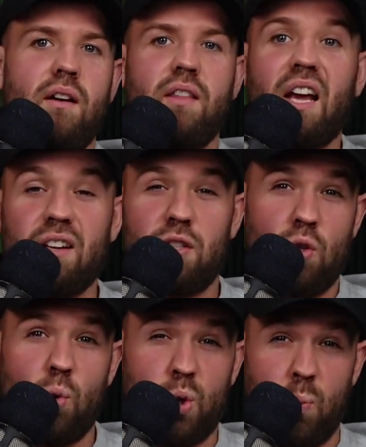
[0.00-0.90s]
Like, it's
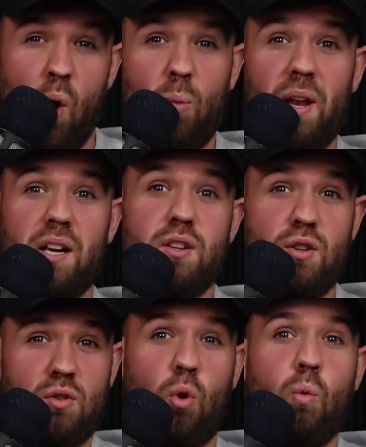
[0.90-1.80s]
so small, but that's
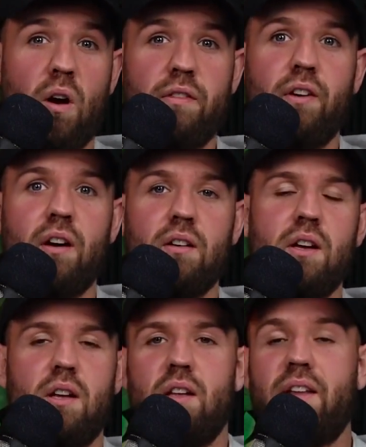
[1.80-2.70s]
so worth it.
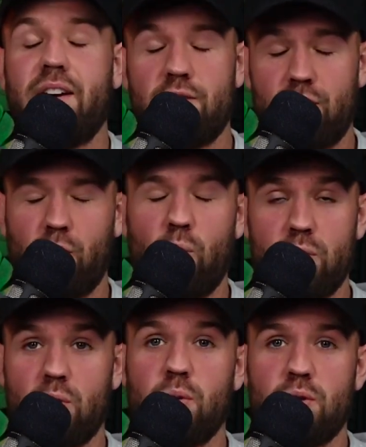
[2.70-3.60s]
That's so,
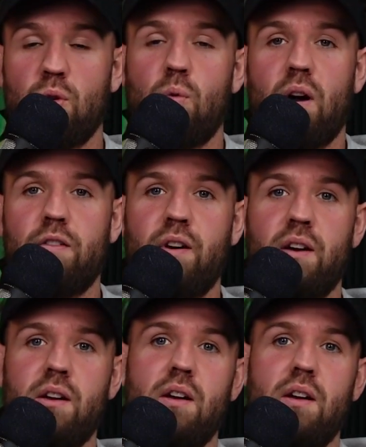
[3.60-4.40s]
so, so worth it.